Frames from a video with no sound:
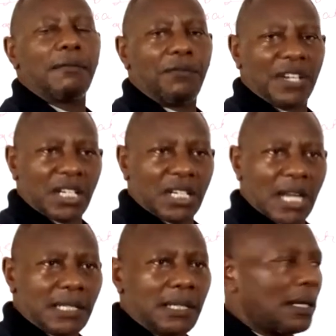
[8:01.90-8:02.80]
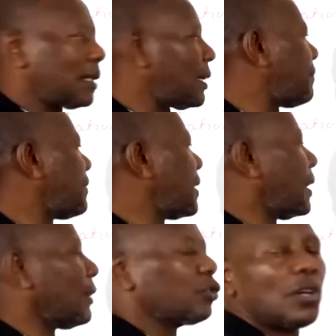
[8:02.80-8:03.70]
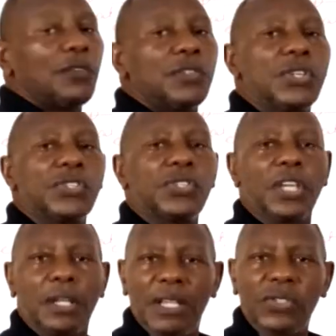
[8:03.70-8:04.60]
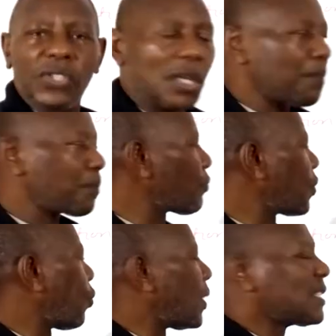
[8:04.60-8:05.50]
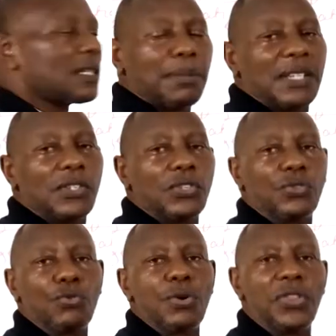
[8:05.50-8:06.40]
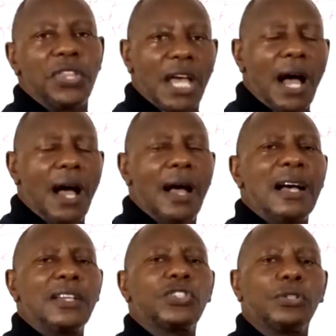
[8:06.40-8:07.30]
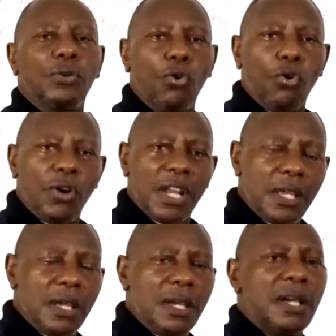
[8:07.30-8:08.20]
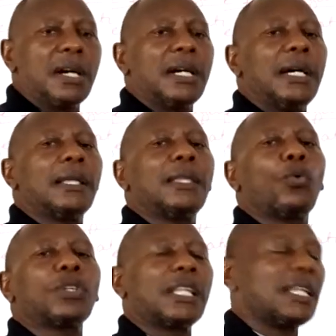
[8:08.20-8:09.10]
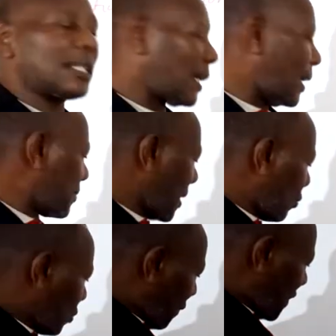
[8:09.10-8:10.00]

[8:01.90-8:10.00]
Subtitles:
very dirty and having a lot of sediments, once it passes through there, slowly the water that comes out of